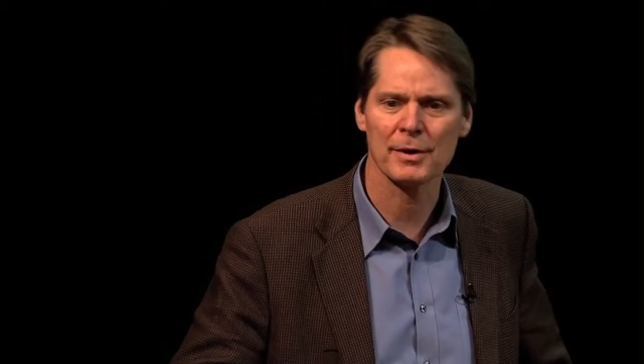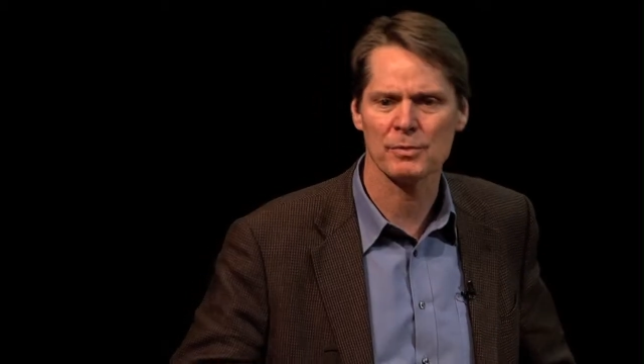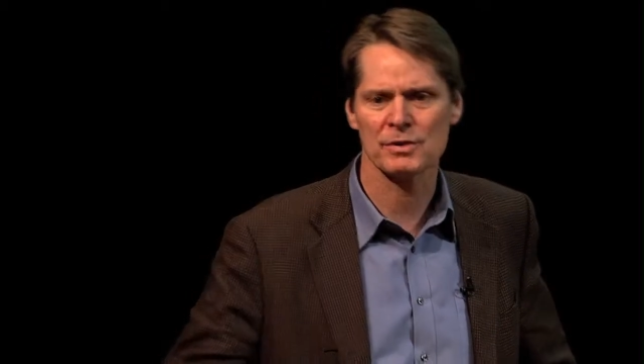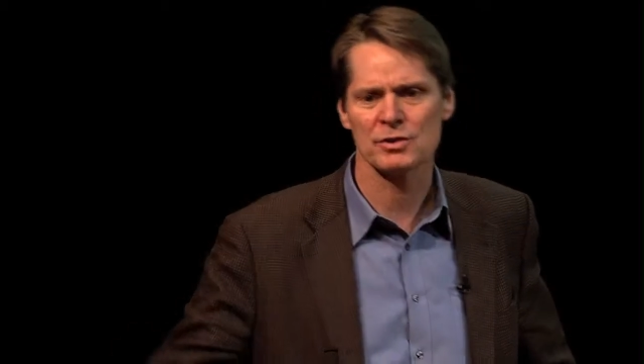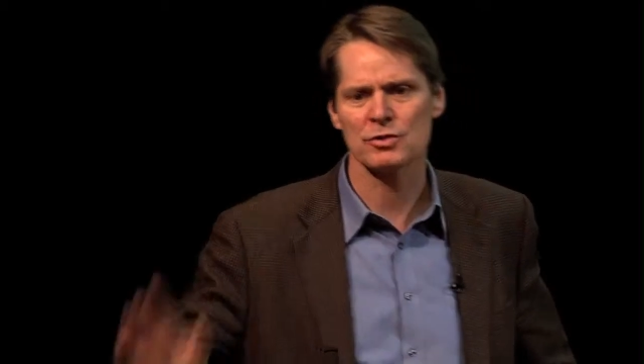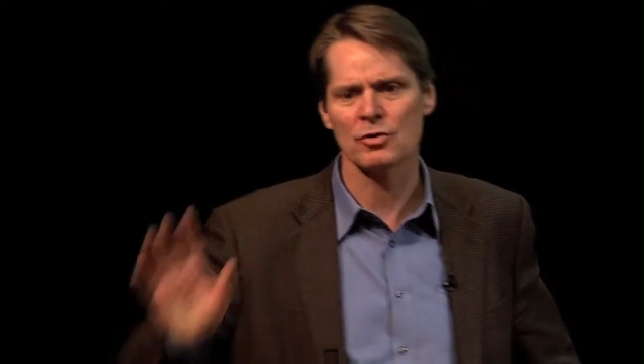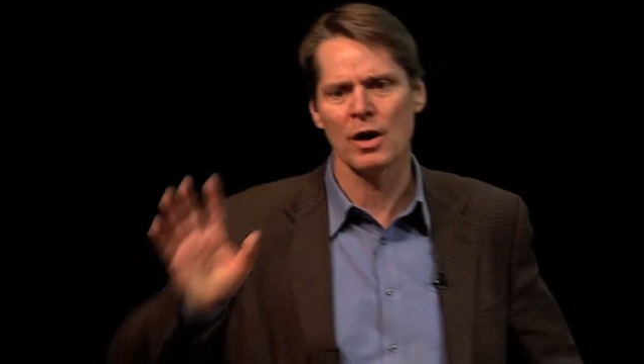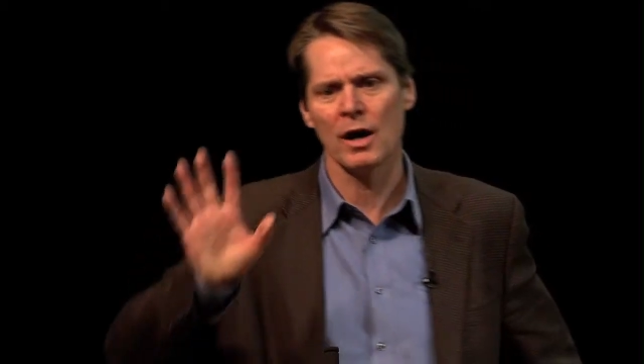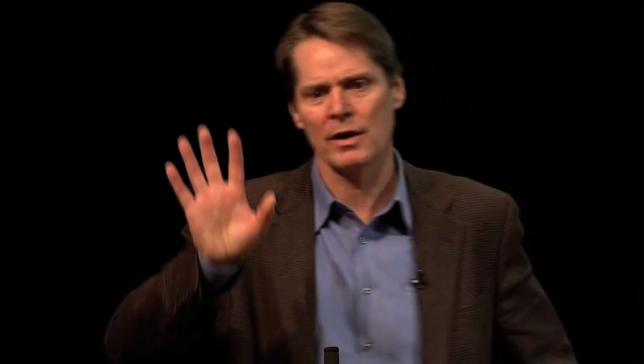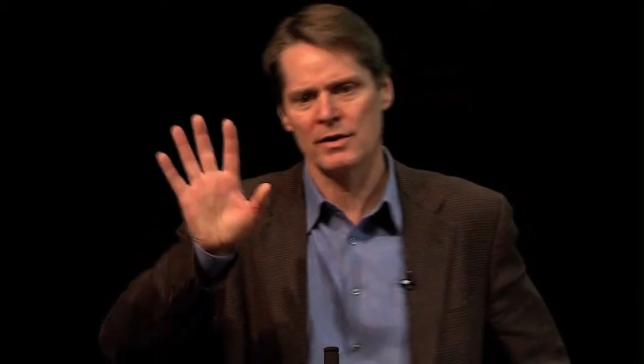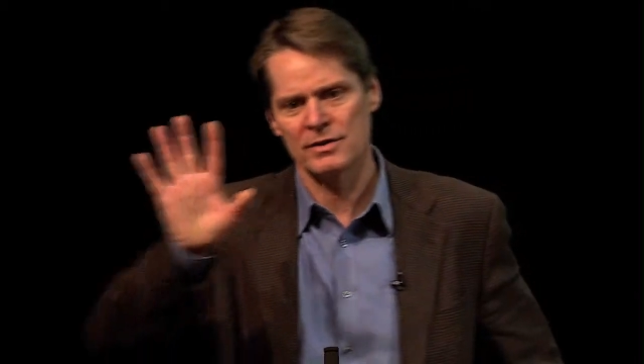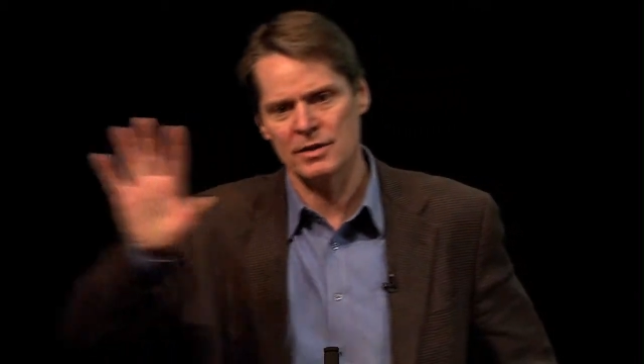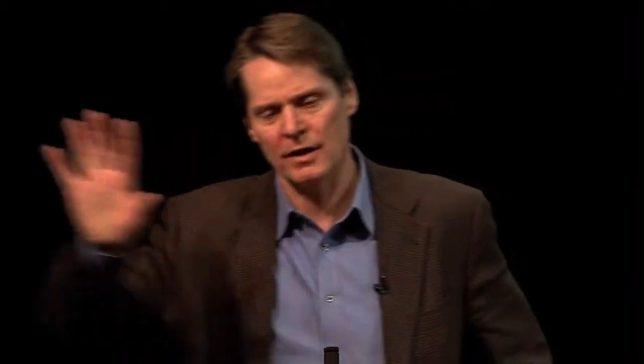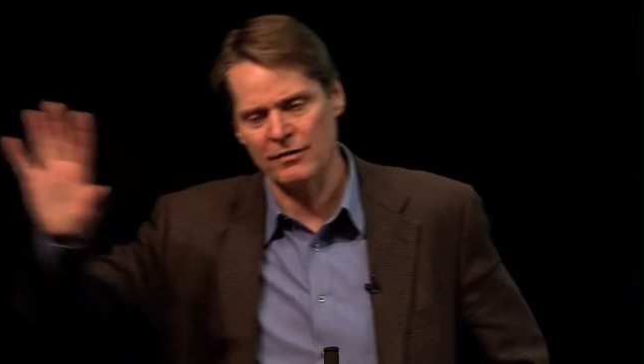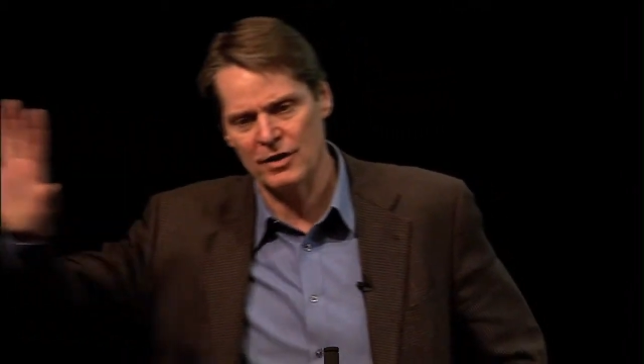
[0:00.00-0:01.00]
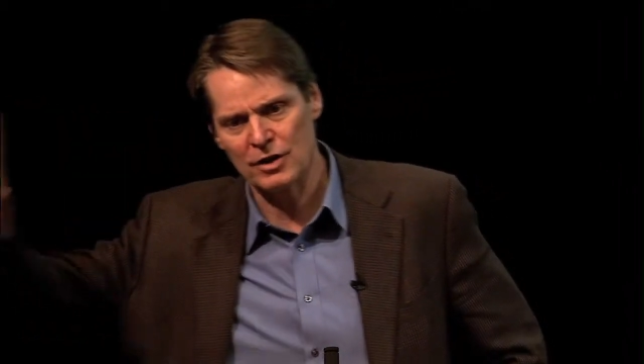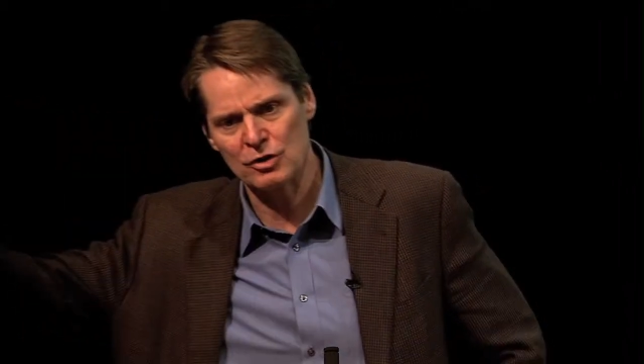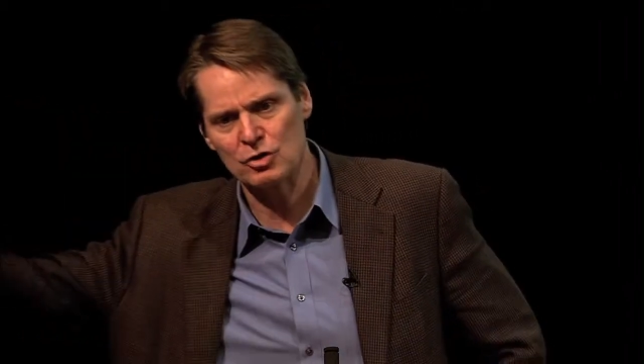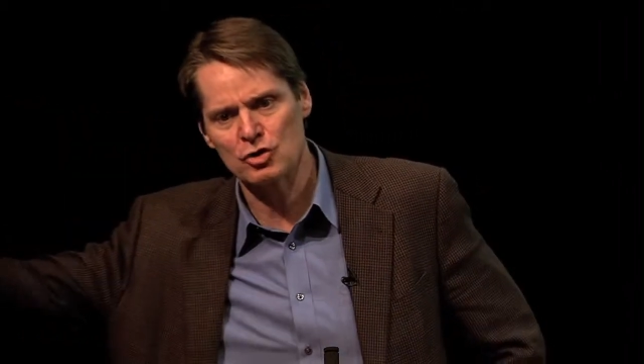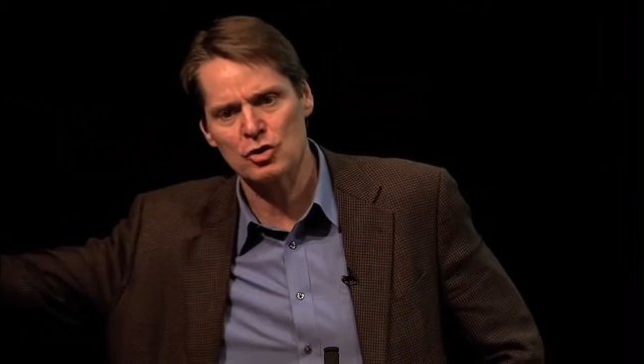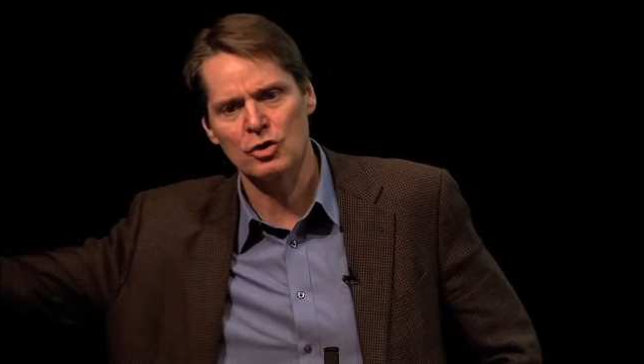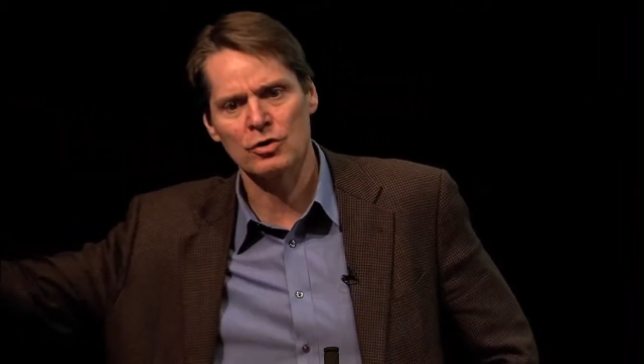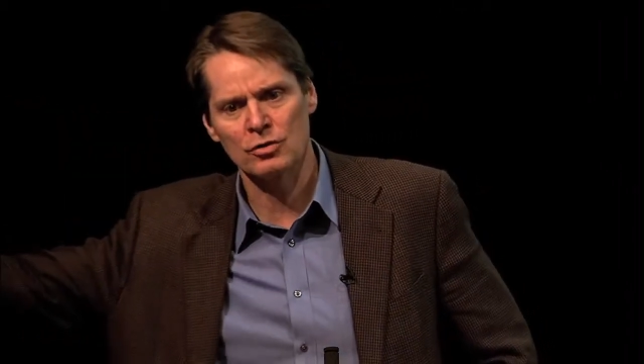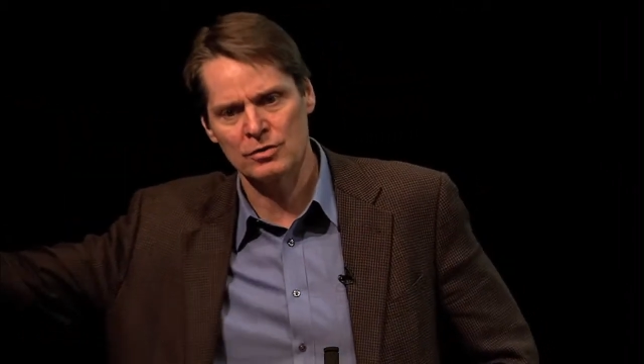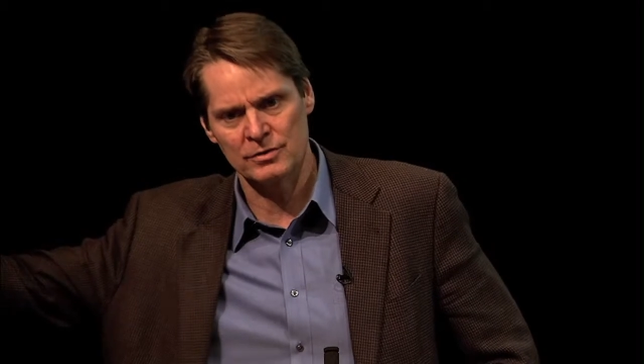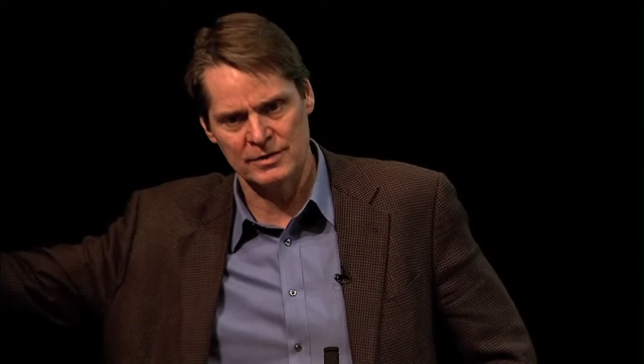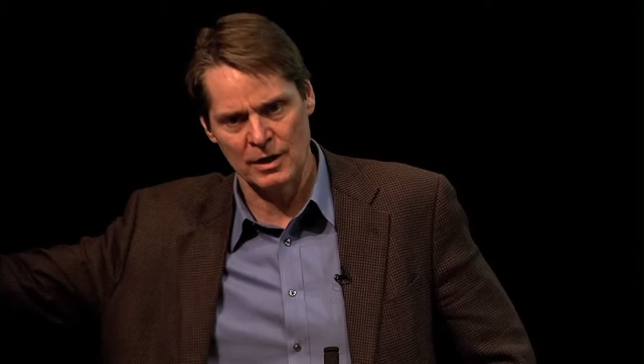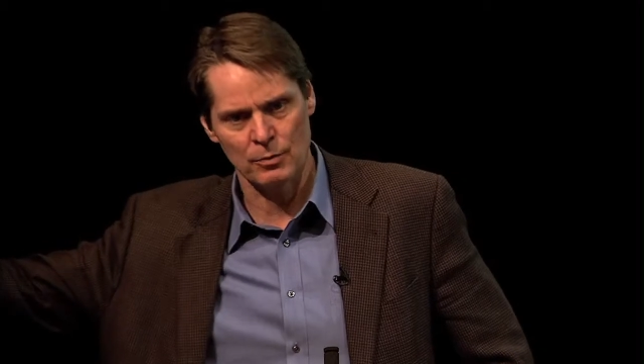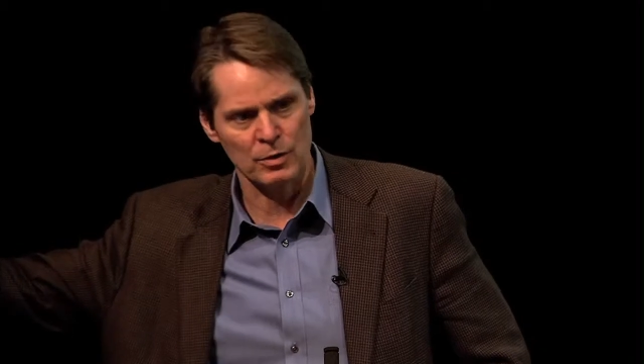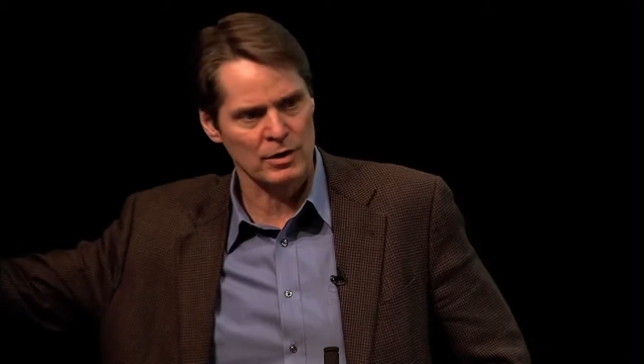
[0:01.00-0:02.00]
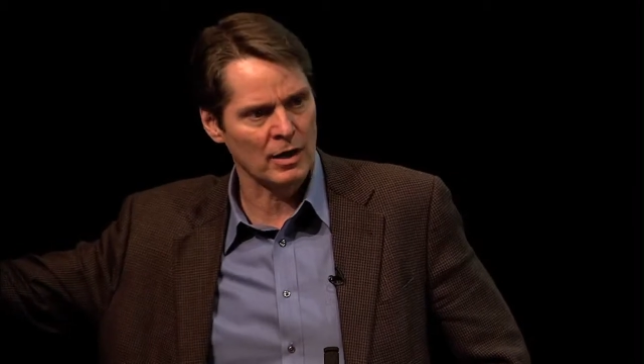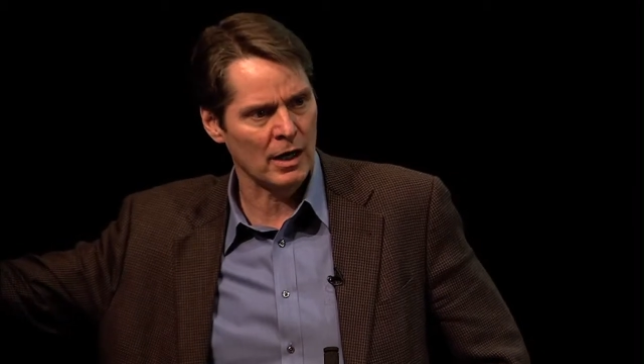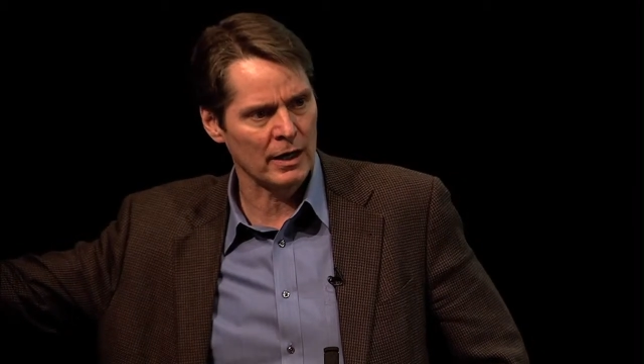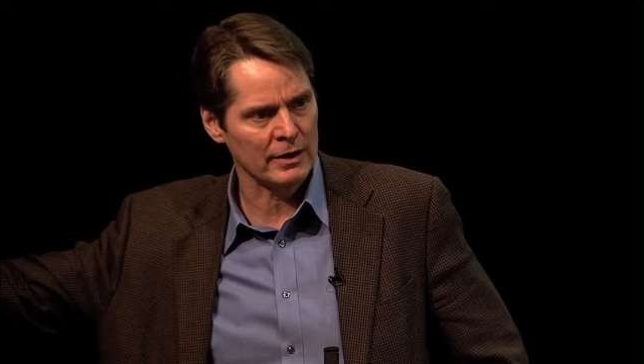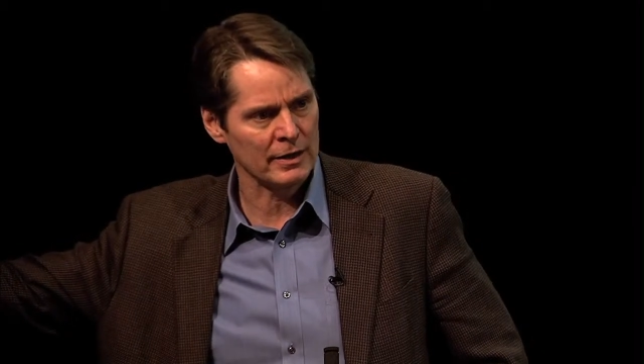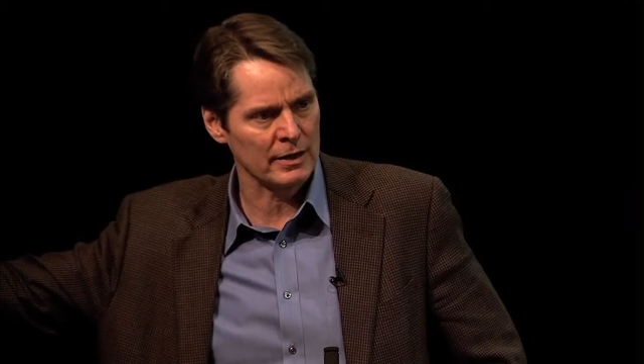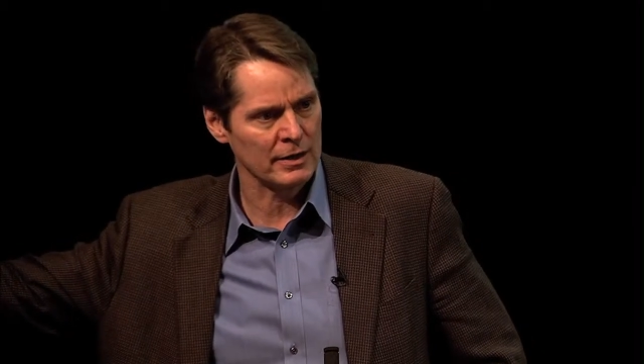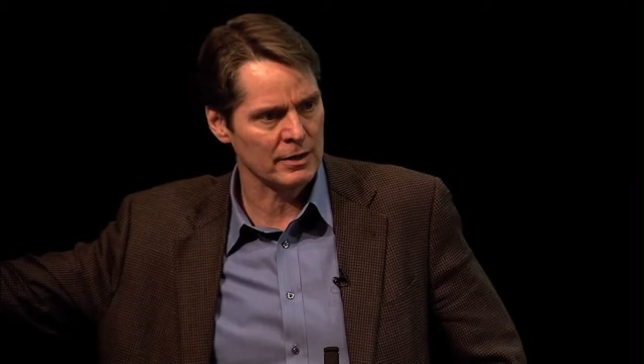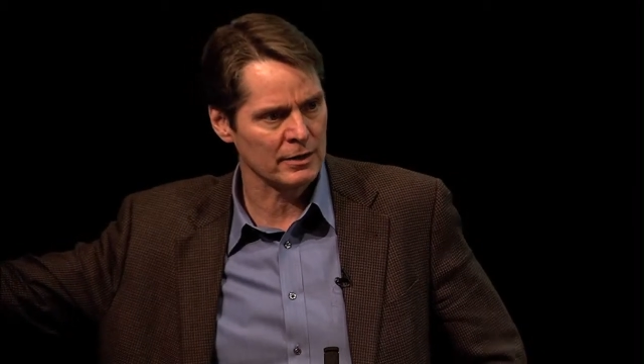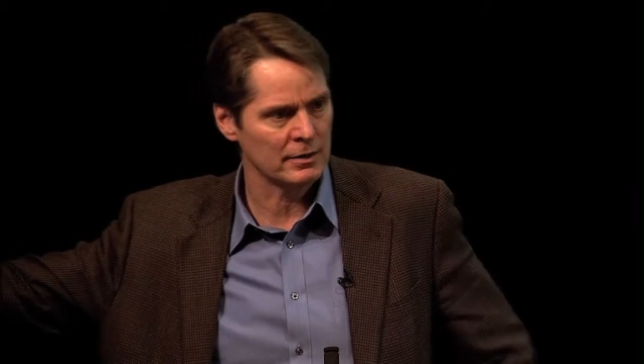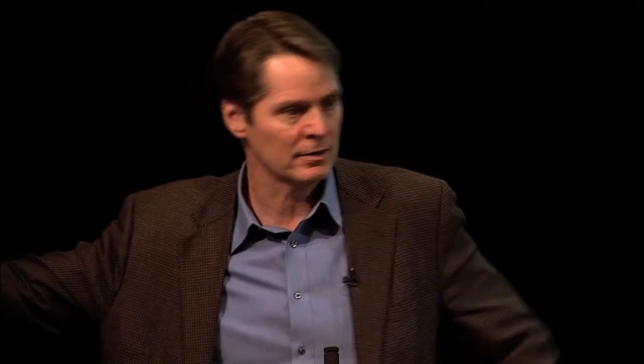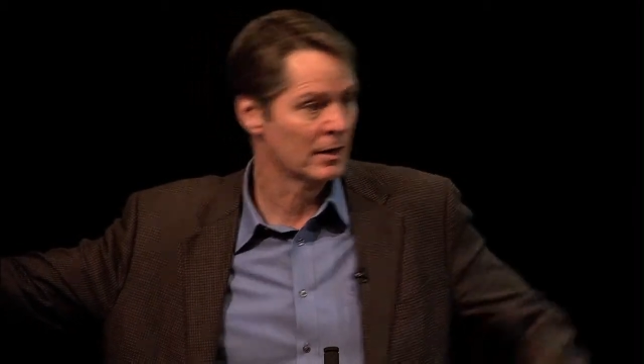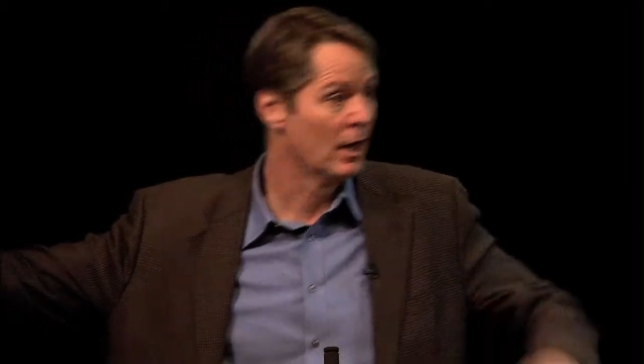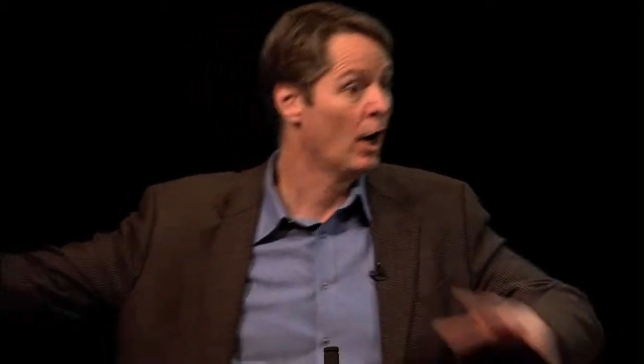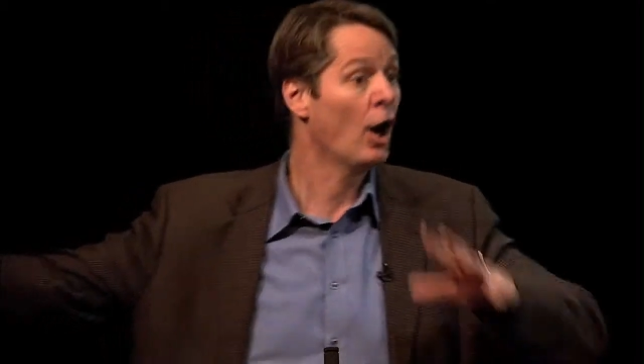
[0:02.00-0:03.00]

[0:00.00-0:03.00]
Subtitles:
But it was strong, and it's often in journals that were not in